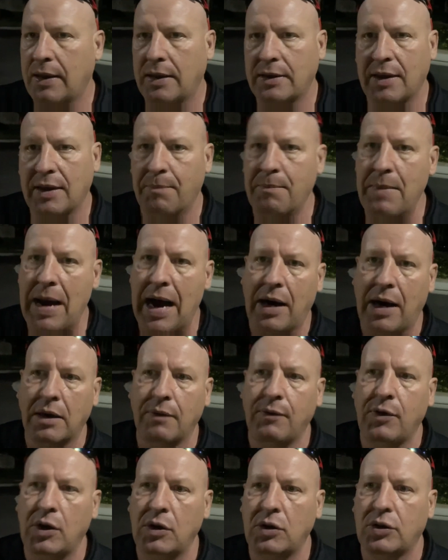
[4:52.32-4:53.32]
the amount
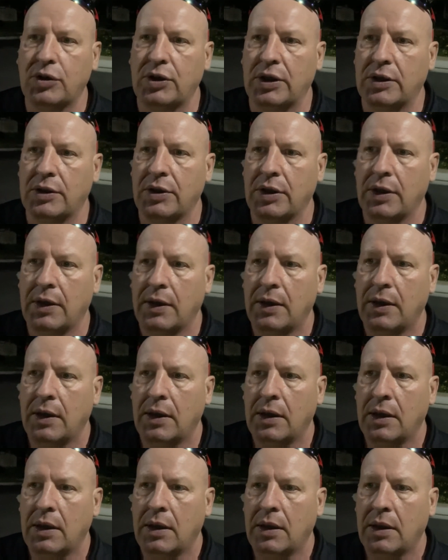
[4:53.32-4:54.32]
of uses
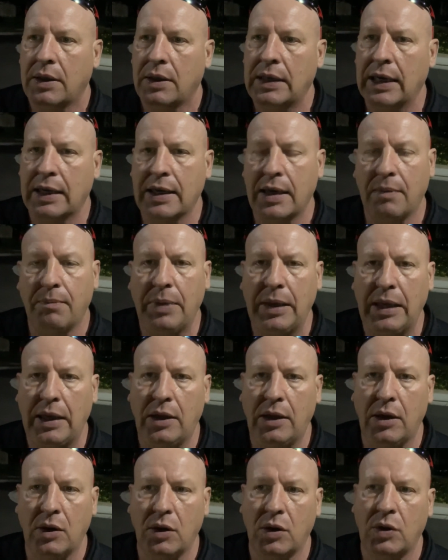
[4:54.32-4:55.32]
that can be
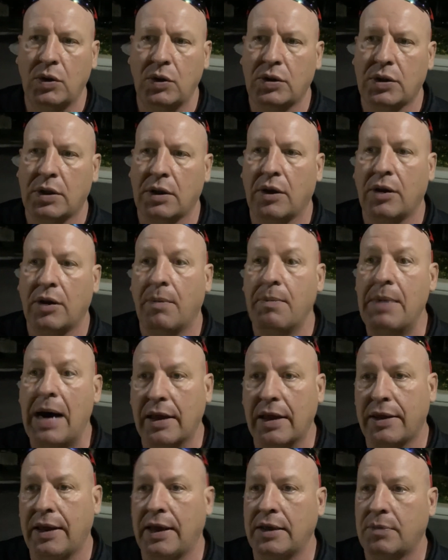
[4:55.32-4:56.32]
used, the
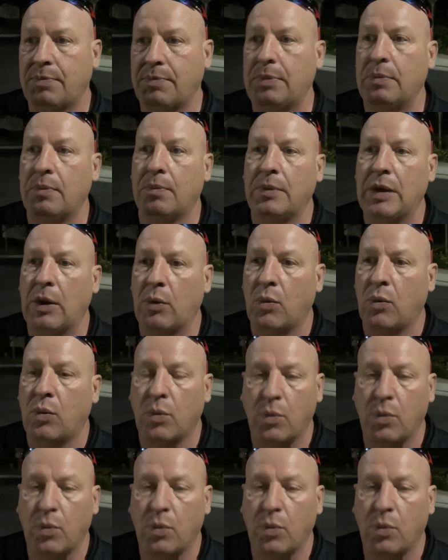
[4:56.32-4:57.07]
amount of things that